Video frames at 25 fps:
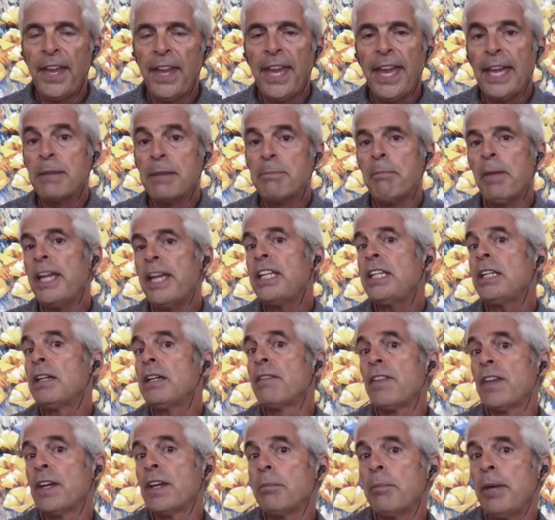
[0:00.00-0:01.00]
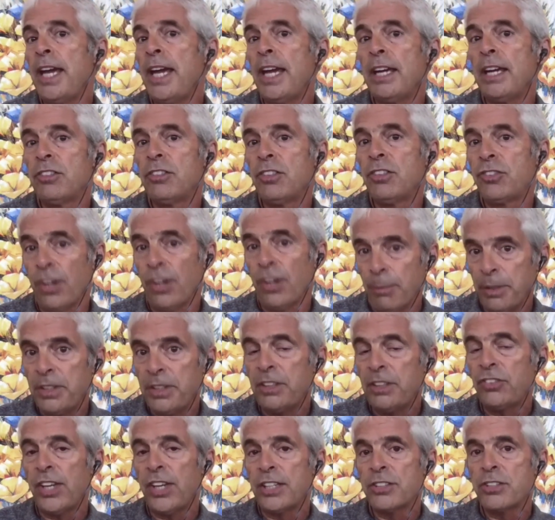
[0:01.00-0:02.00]
And many of them had some of
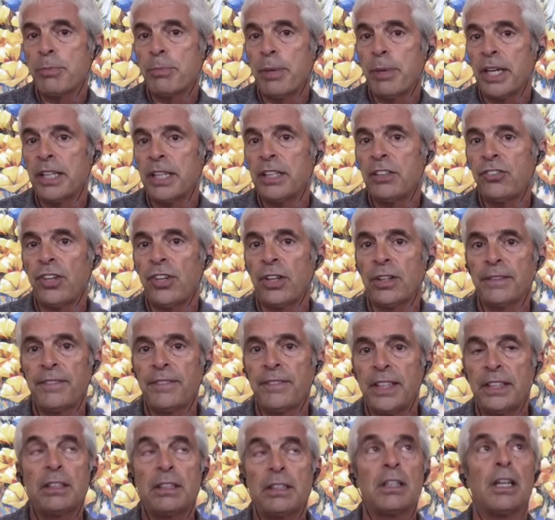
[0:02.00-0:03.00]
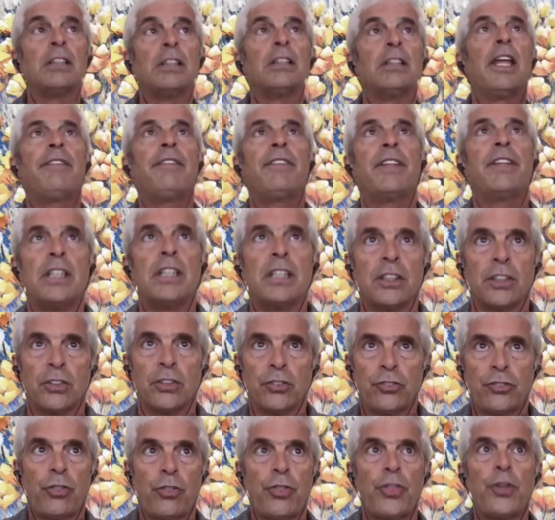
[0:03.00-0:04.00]
these antibodies elevated eleven
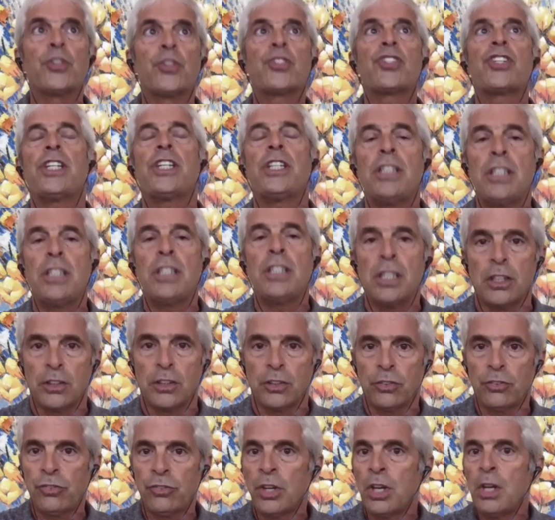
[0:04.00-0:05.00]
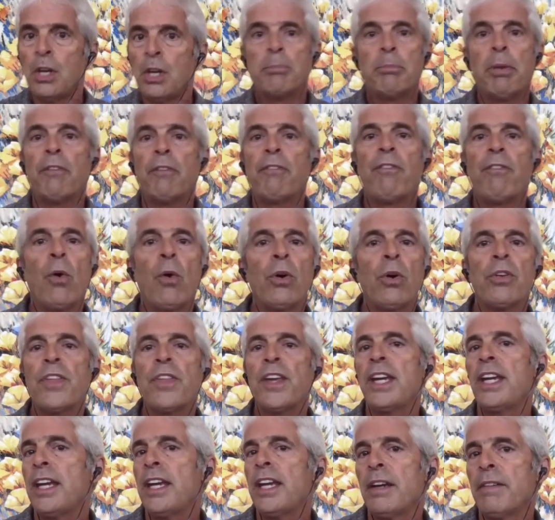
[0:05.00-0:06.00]
years, thirteen years before
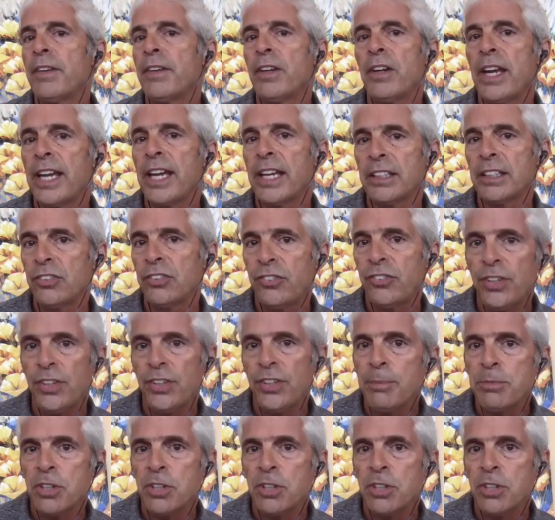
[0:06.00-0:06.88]
they ever had a symptom.